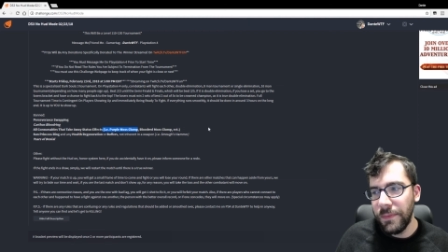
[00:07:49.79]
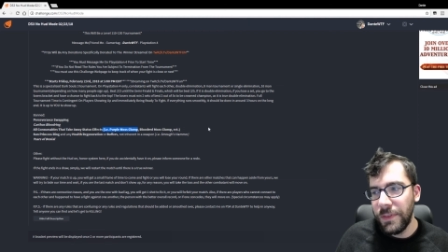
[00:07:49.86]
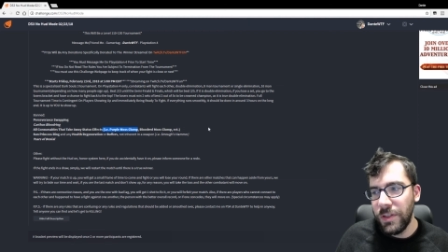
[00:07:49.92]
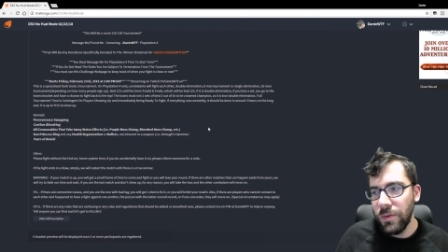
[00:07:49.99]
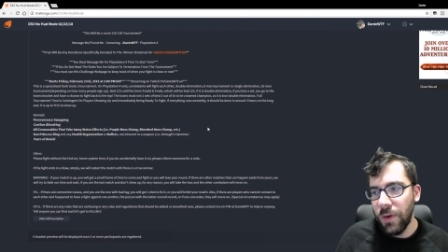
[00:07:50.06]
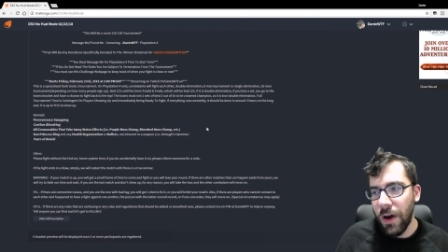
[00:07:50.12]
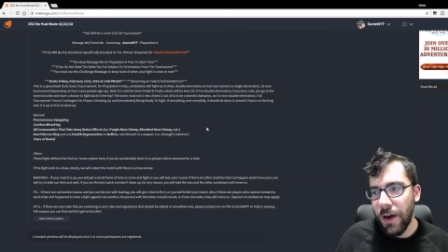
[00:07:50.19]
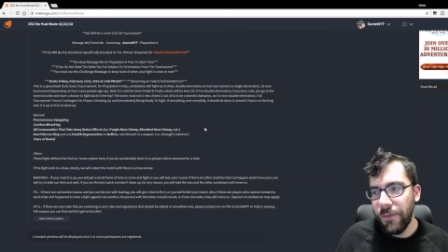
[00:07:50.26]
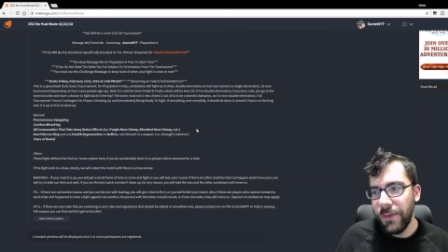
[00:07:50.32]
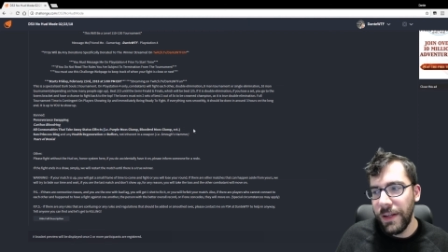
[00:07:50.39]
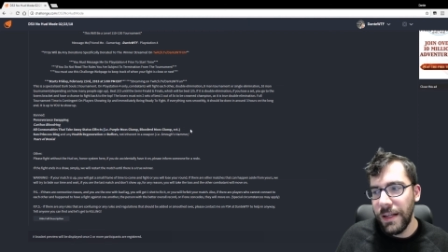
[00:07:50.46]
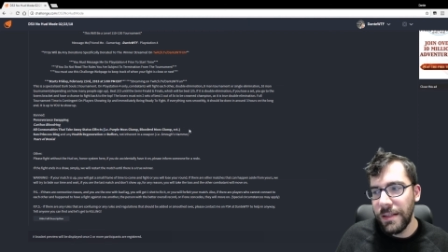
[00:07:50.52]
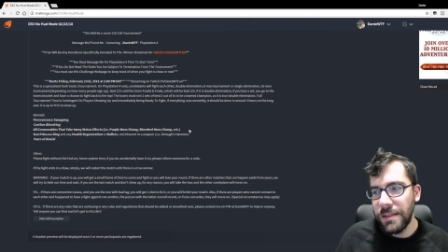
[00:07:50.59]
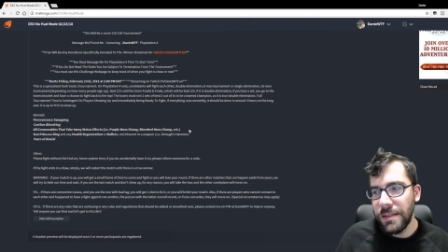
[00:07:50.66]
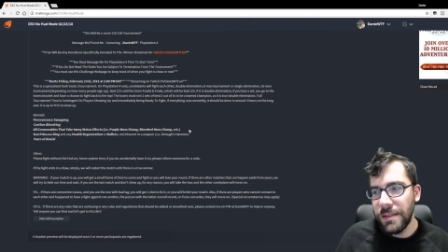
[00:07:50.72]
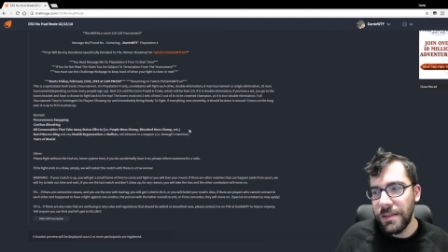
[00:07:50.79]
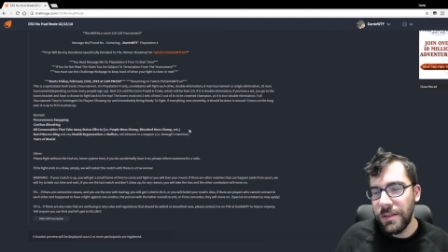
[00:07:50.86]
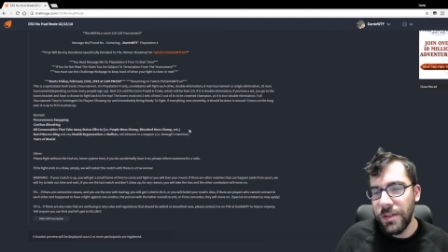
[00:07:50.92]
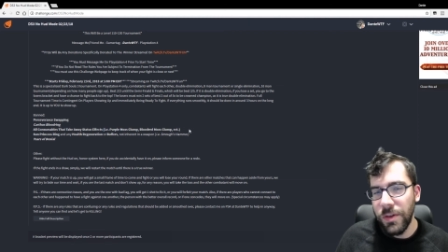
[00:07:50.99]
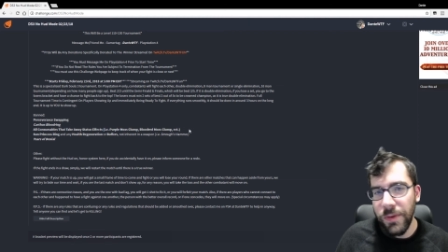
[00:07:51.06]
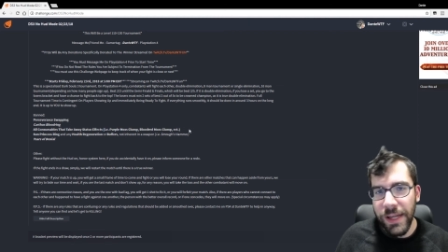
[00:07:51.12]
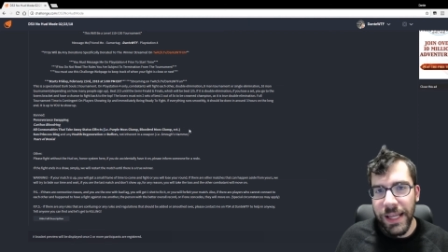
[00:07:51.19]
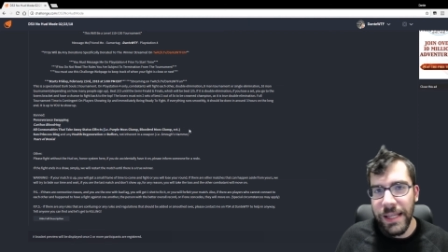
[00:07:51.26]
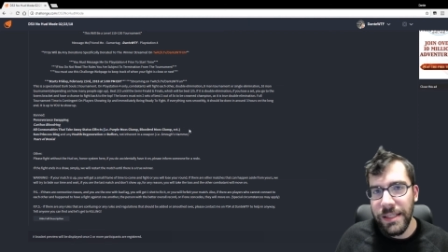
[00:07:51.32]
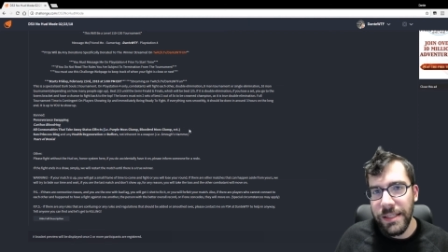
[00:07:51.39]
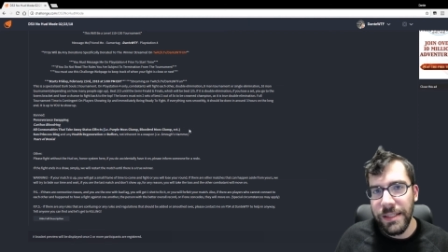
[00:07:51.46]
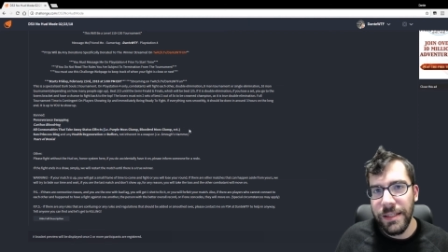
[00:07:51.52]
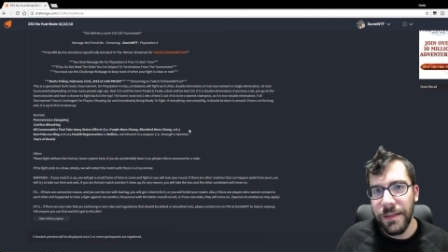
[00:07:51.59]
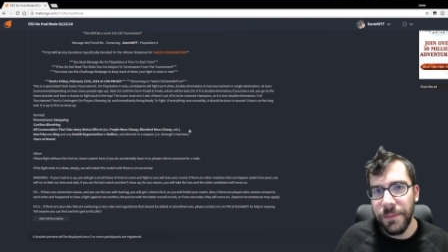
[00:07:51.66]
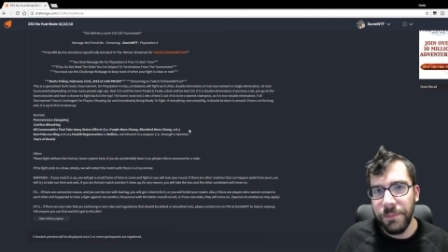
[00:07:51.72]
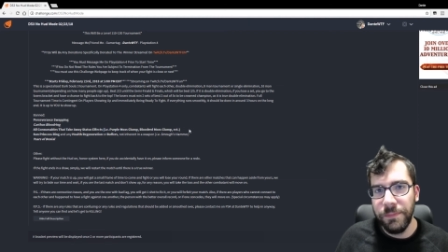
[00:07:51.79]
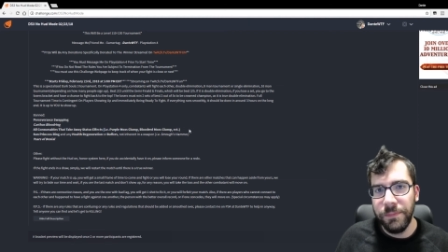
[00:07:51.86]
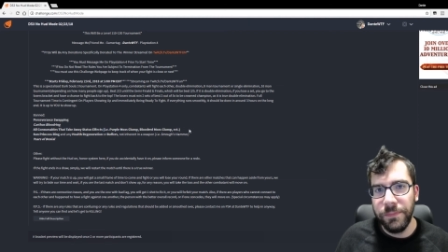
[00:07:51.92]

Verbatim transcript: too often it's too easy to